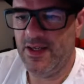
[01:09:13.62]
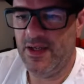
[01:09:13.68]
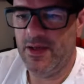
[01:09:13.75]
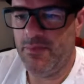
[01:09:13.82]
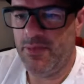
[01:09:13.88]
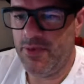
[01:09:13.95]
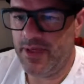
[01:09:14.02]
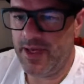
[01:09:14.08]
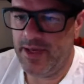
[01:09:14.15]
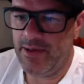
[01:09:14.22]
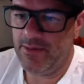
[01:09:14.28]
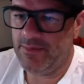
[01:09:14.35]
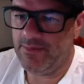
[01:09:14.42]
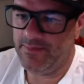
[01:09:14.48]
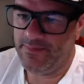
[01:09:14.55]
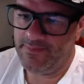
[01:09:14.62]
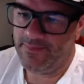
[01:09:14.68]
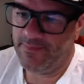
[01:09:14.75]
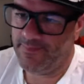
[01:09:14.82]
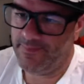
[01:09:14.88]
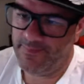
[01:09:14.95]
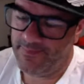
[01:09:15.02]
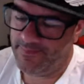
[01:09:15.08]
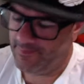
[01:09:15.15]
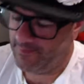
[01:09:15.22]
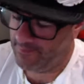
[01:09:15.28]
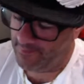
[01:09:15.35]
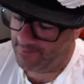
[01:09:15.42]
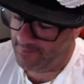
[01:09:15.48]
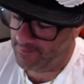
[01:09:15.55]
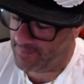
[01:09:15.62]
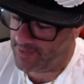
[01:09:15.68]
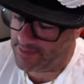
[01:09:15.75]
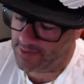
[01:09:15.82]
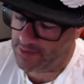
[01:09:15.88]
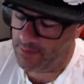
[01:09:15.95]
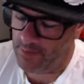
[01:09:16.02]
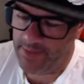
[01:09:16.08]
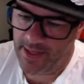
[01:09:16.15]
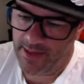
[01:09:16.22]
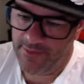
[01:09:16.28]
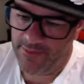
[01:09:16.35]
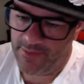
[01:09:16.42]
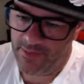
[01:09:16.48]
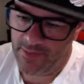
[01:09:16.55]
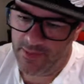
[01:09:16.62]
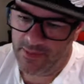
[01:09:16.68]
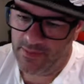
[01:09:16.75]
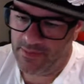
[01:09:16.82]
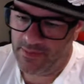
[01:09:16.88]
Blue Nile. Let's see what we have for you.